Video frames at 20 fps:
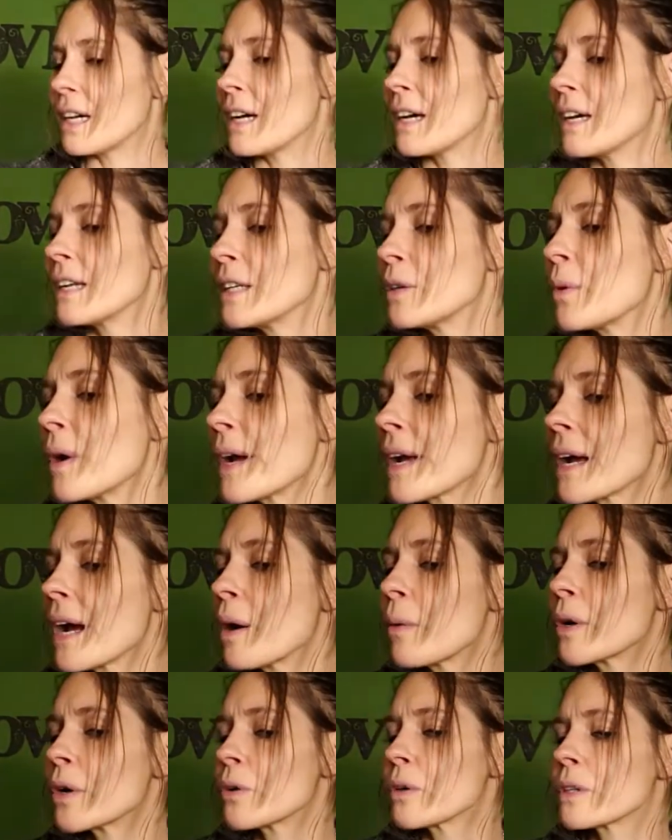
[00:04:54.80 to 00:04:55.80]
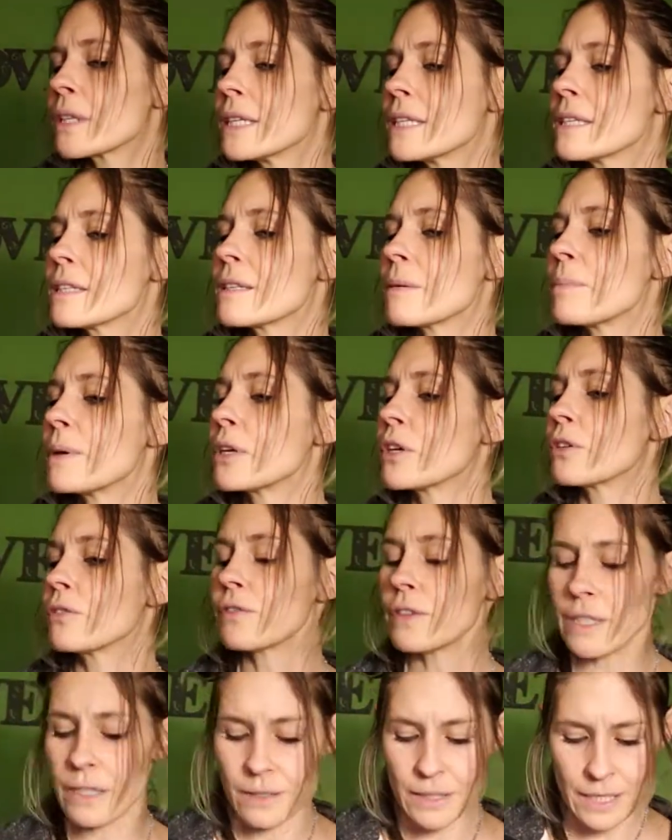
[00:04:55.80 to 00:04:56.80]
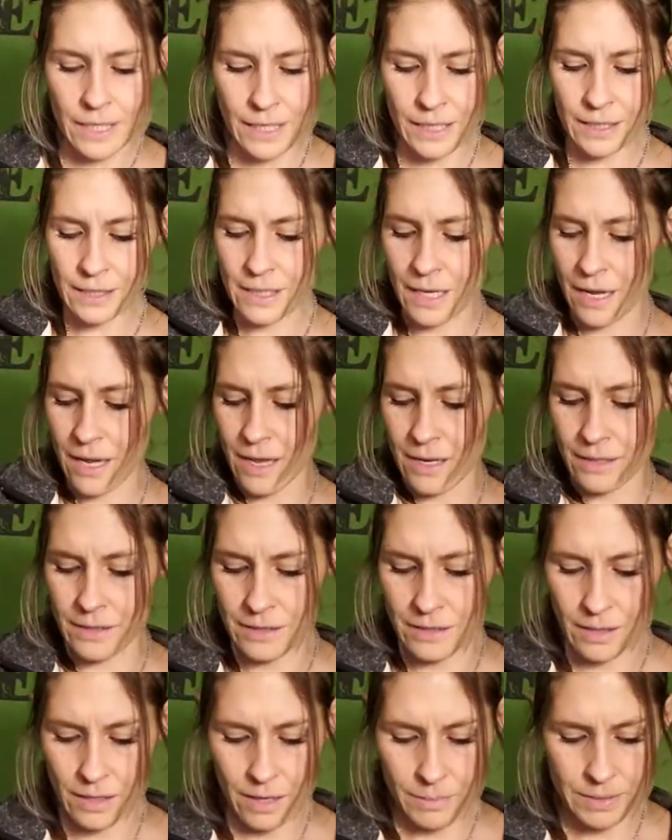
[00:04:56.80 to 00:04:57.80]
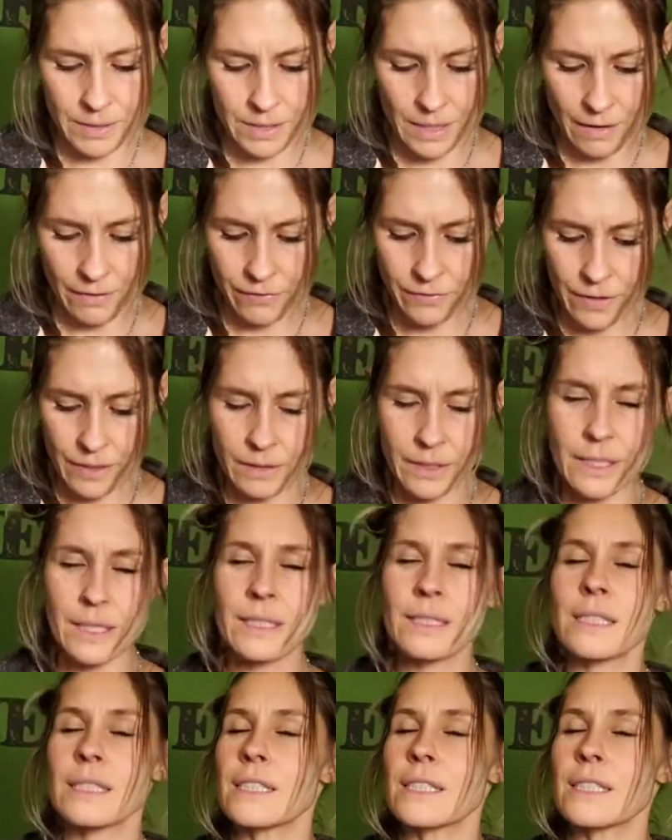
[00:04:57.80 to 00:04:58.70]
anyway, I want to release the bitter feelings and upset feelings.